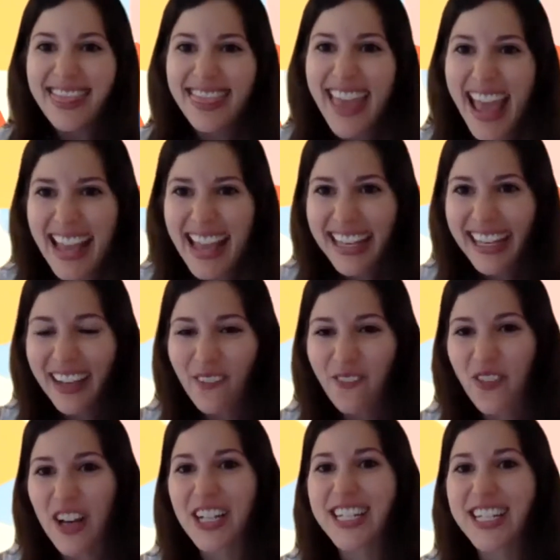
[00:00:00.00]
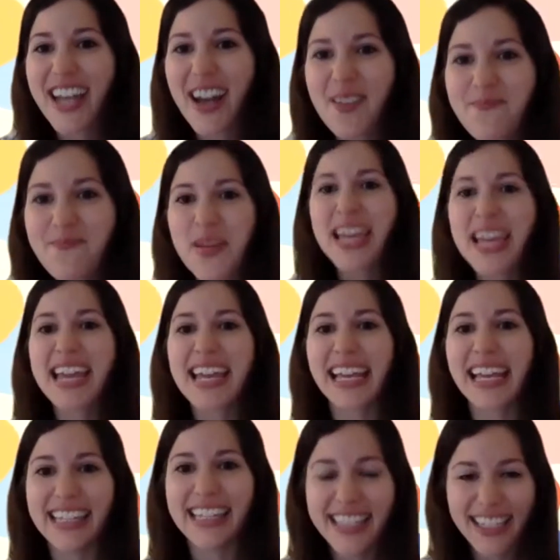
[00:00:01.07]
Thank you for jumping
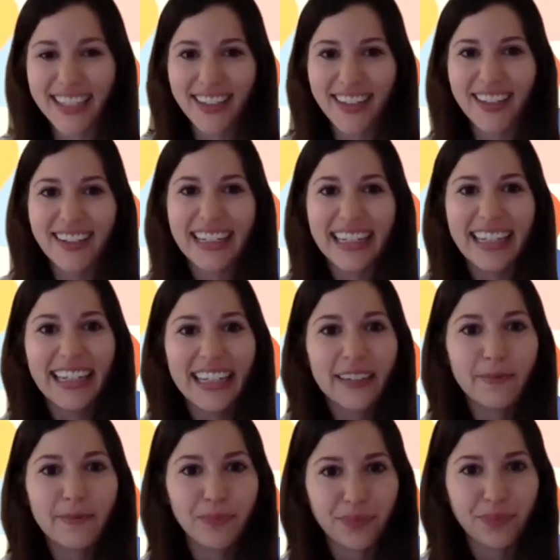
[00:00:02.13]
and turning.